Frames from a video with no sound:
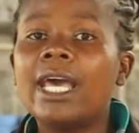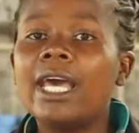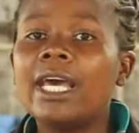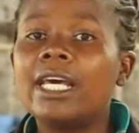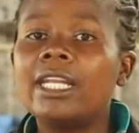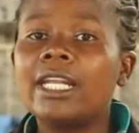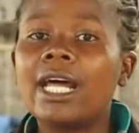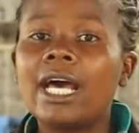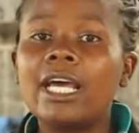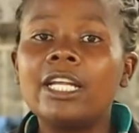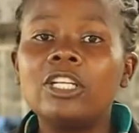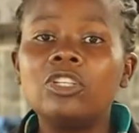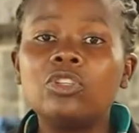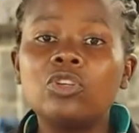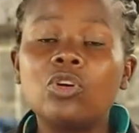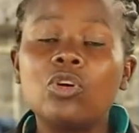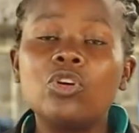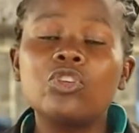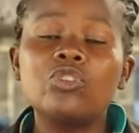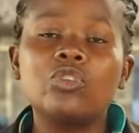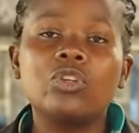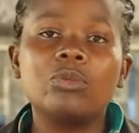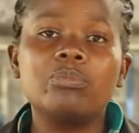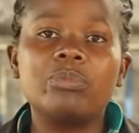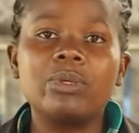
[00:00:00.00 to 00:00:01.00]
And I
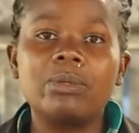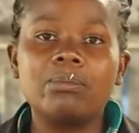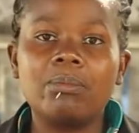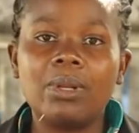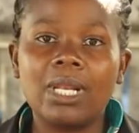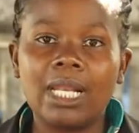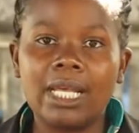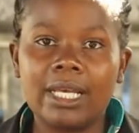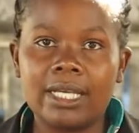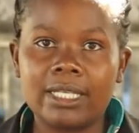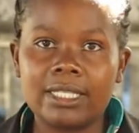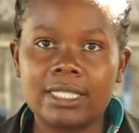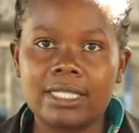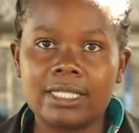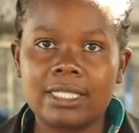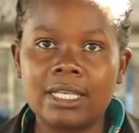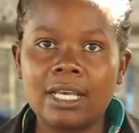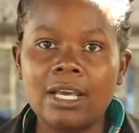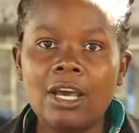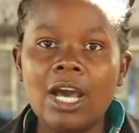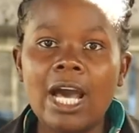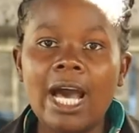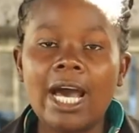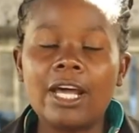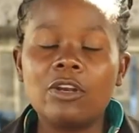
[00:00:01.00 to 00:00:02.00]
know you'll be blessed.
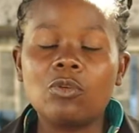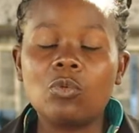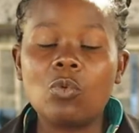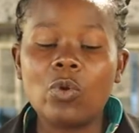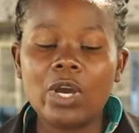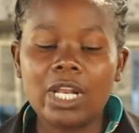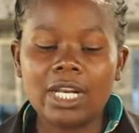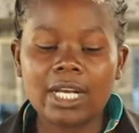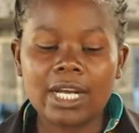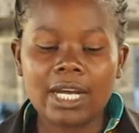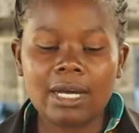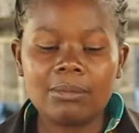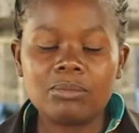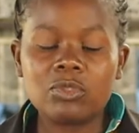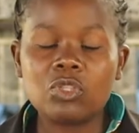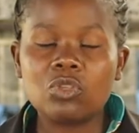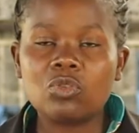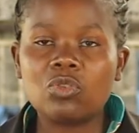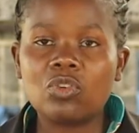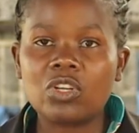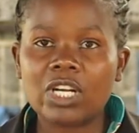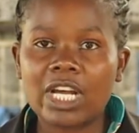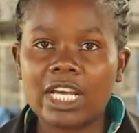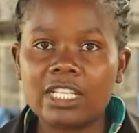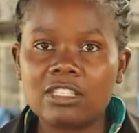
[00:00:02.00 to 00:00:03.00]
And welcome
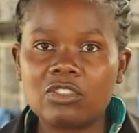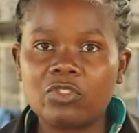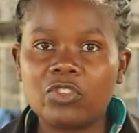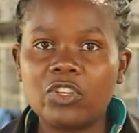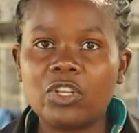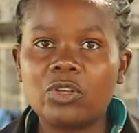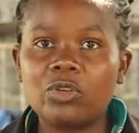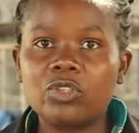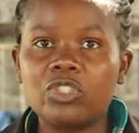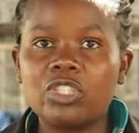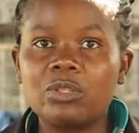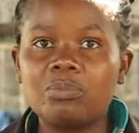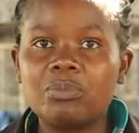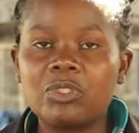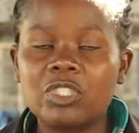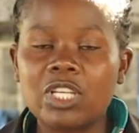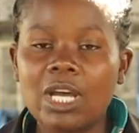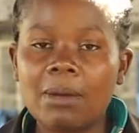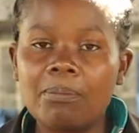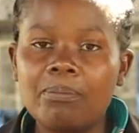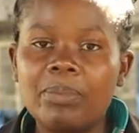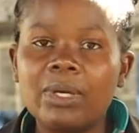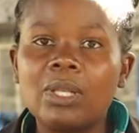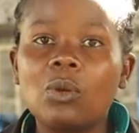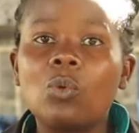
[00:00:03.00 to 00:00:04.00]
to Christ Fellowship
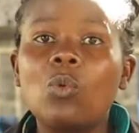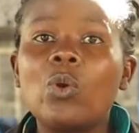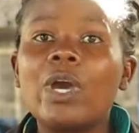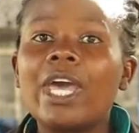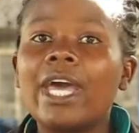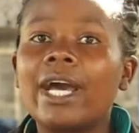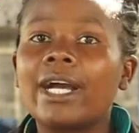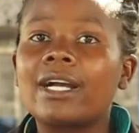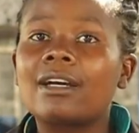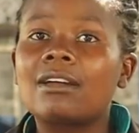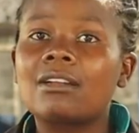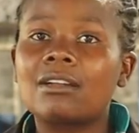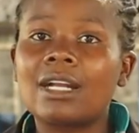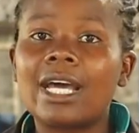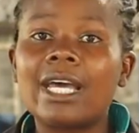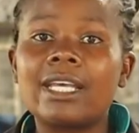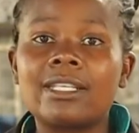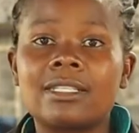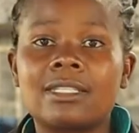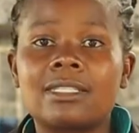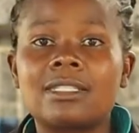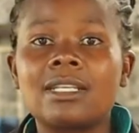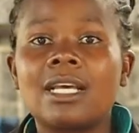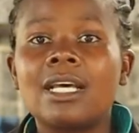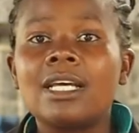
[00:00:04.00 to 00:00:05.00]
Chapel, where
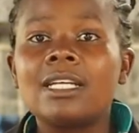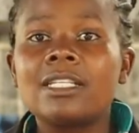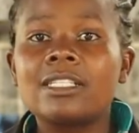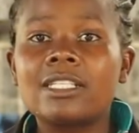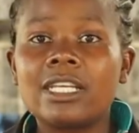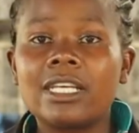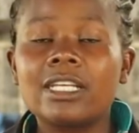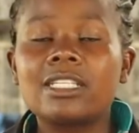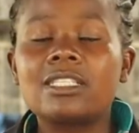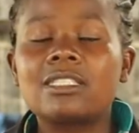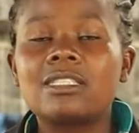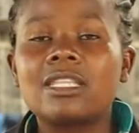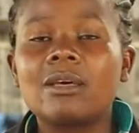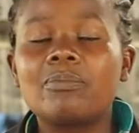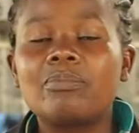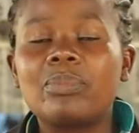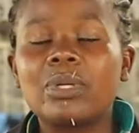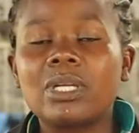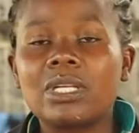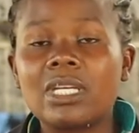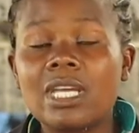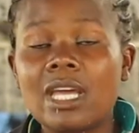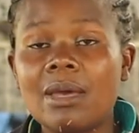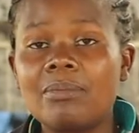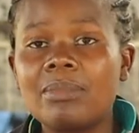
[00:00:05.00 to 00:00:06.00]
Christ takes the
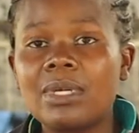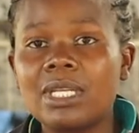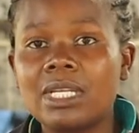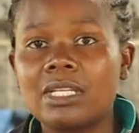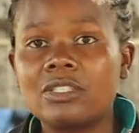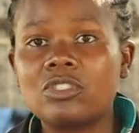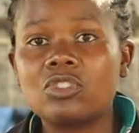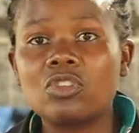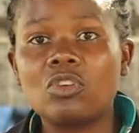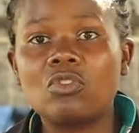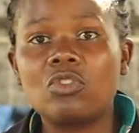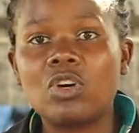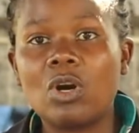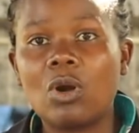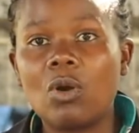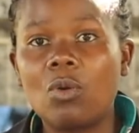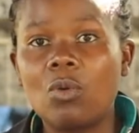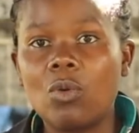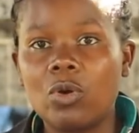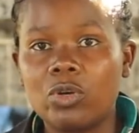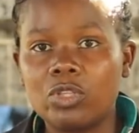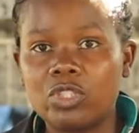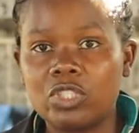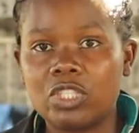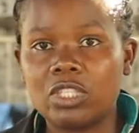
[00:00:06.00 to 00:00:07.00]
preeminence of
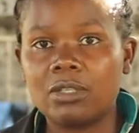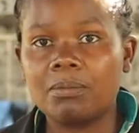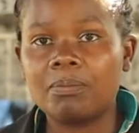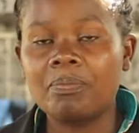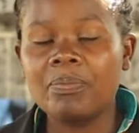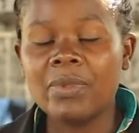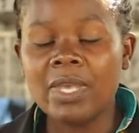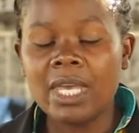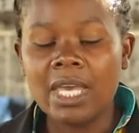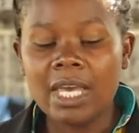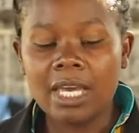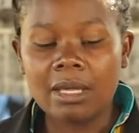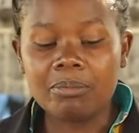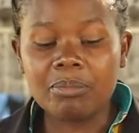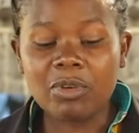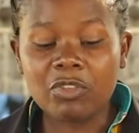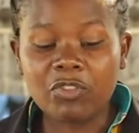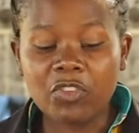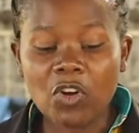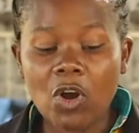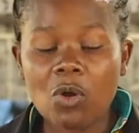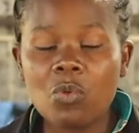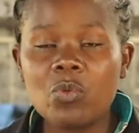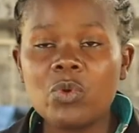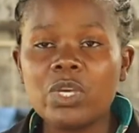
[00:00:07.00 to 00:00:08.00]
our worship. And
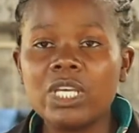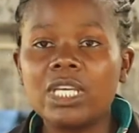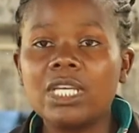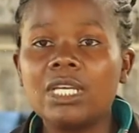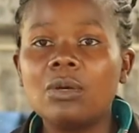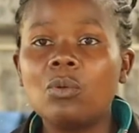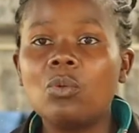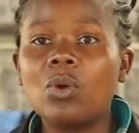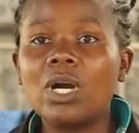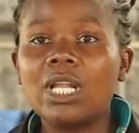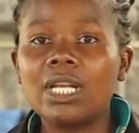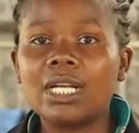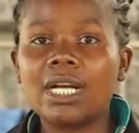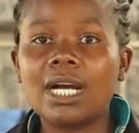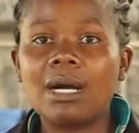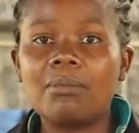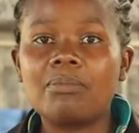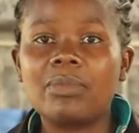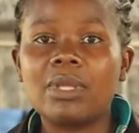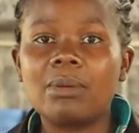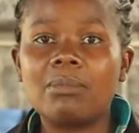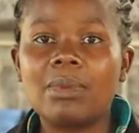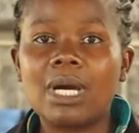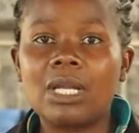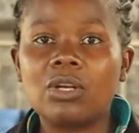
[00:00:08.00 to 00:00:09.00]
before we
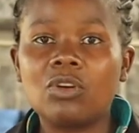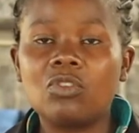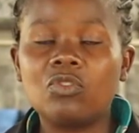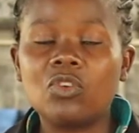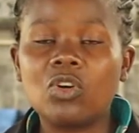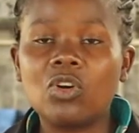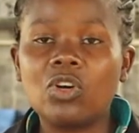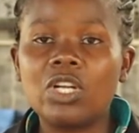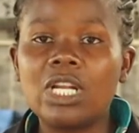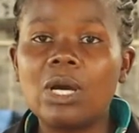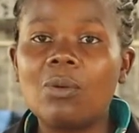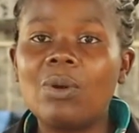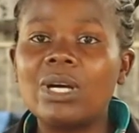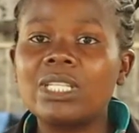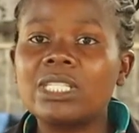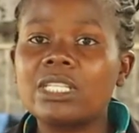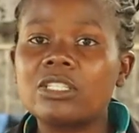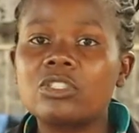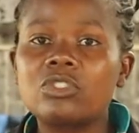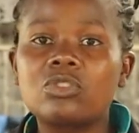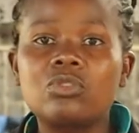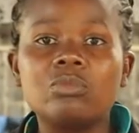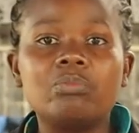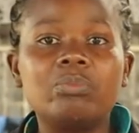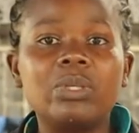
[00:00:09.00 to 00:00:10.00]
welcome the man of God, I want
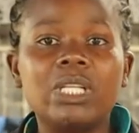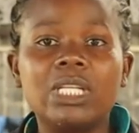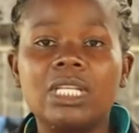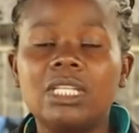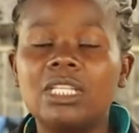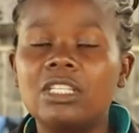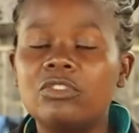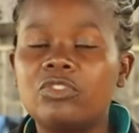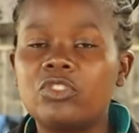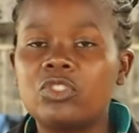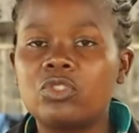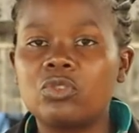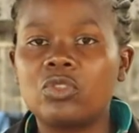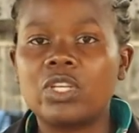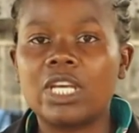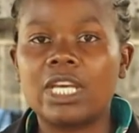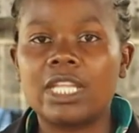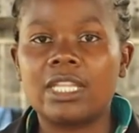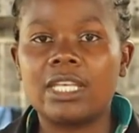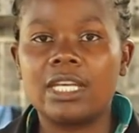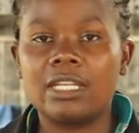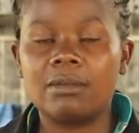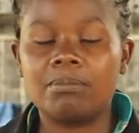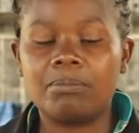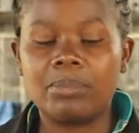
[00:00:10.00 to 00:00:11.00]
us to believe
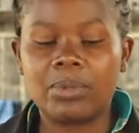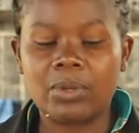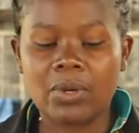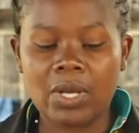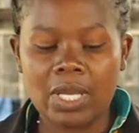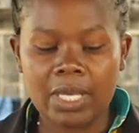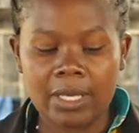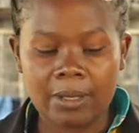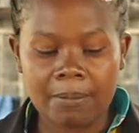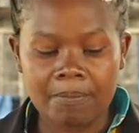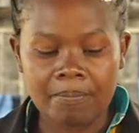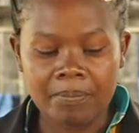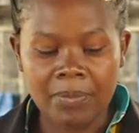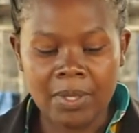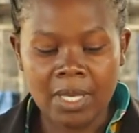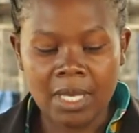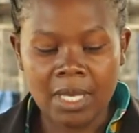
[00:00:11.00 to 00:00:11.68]
together and pray.